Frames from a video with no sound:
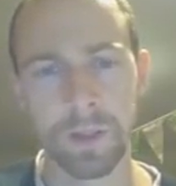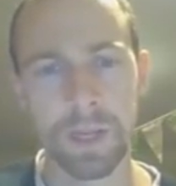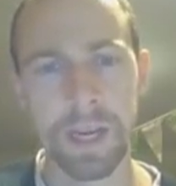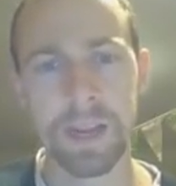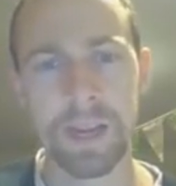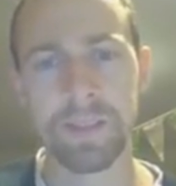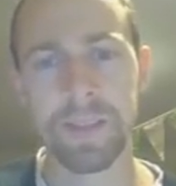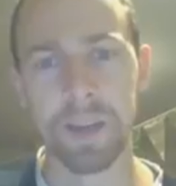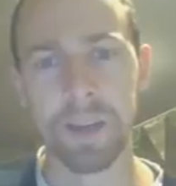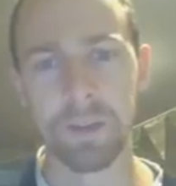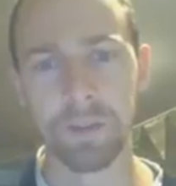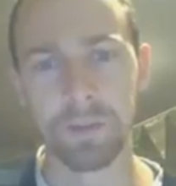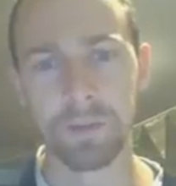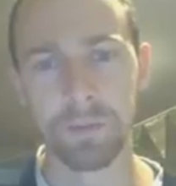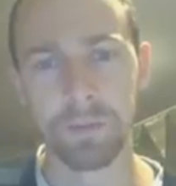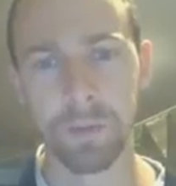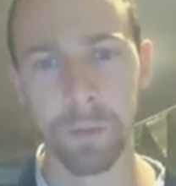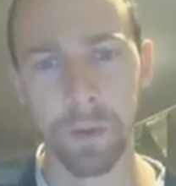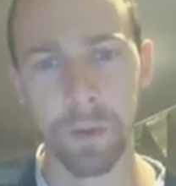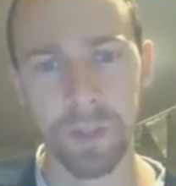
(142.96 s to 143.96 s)
And that
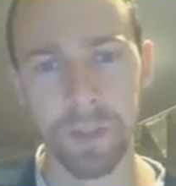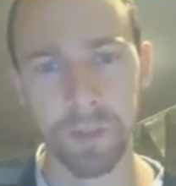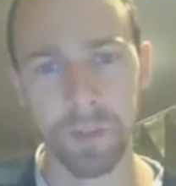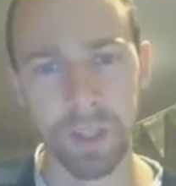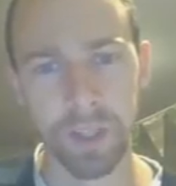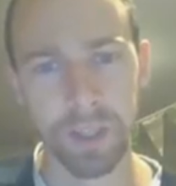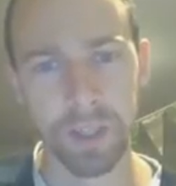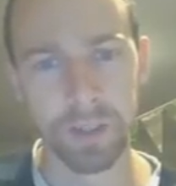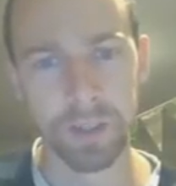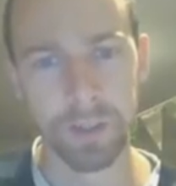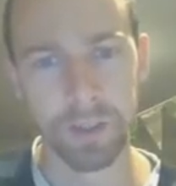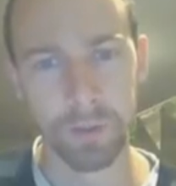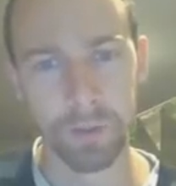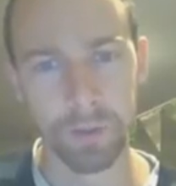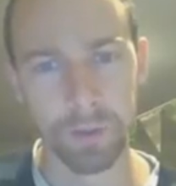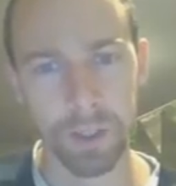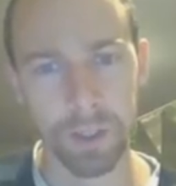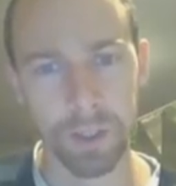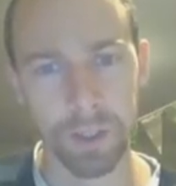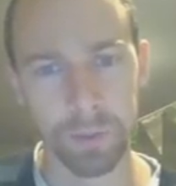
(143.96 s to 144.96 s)
removes everything, and
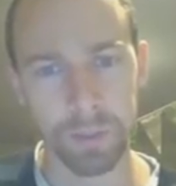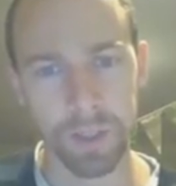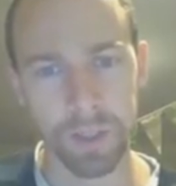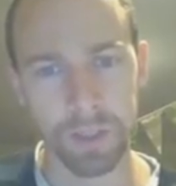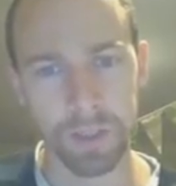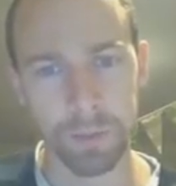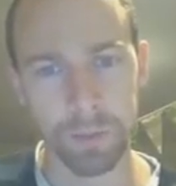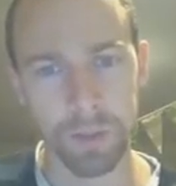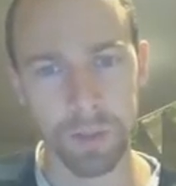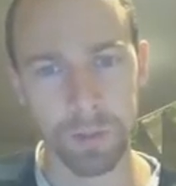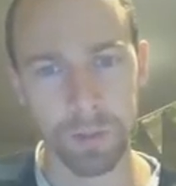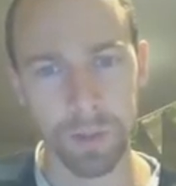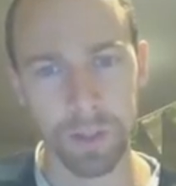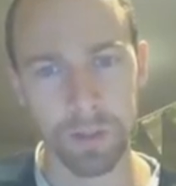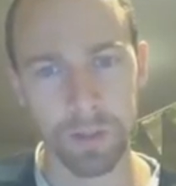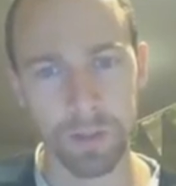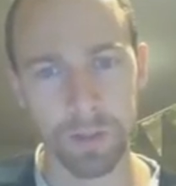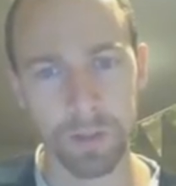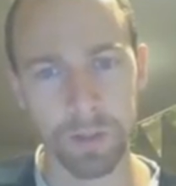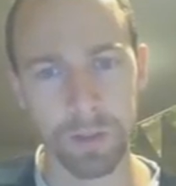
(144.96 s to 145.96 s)
also that place
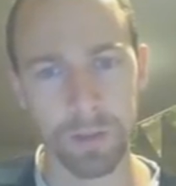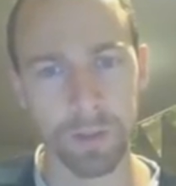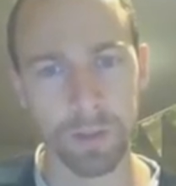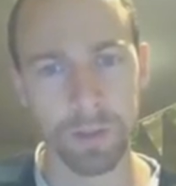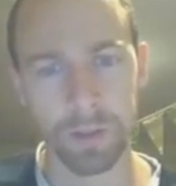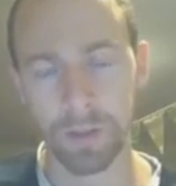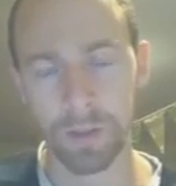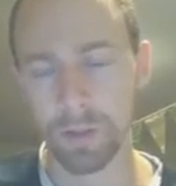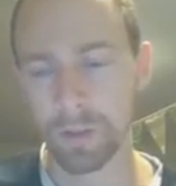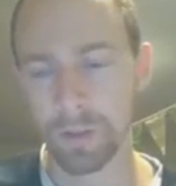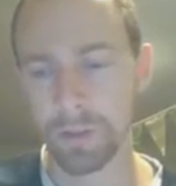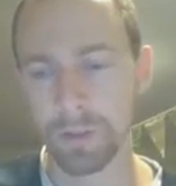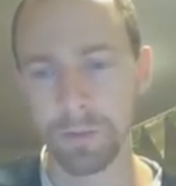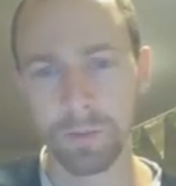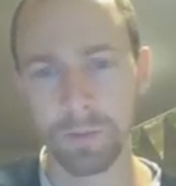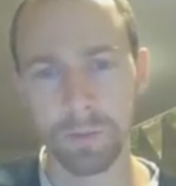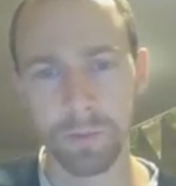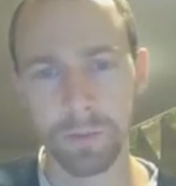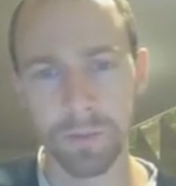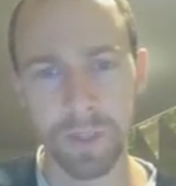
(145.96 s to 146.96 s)
between her
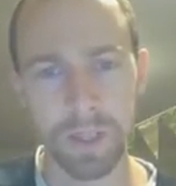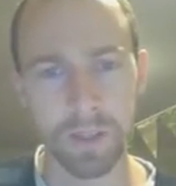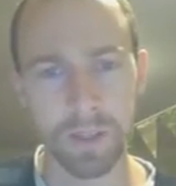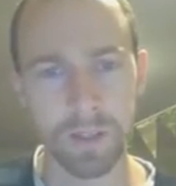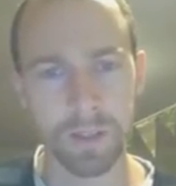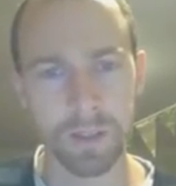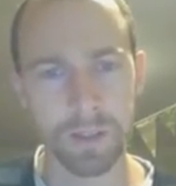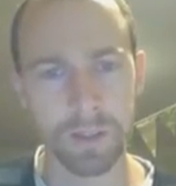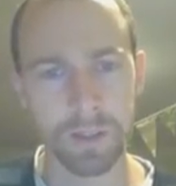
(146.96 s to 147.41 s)
feet